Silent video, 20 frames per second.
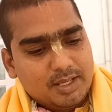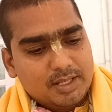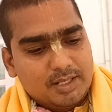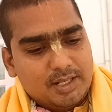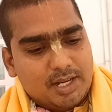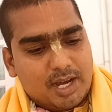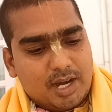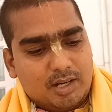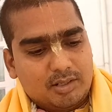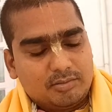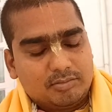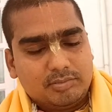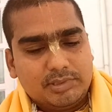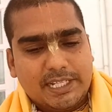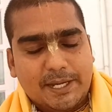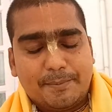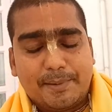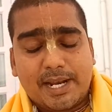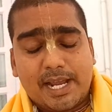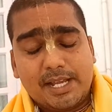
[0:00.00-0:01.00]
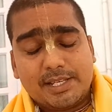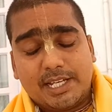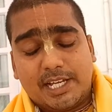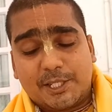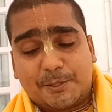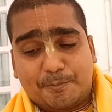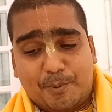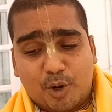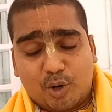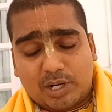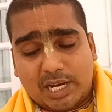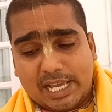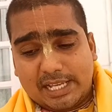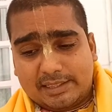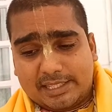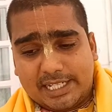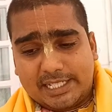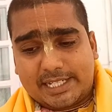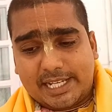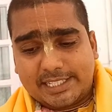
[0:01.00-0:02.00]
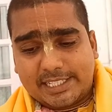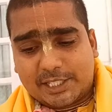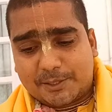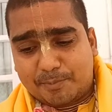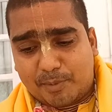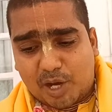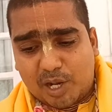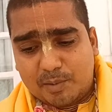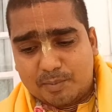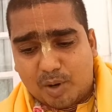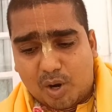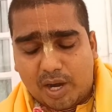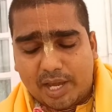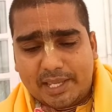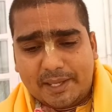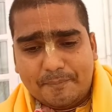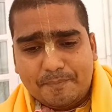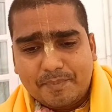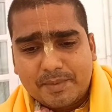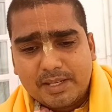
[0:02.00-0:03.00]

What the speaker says: now Yamaraja spoke like that as a small boy.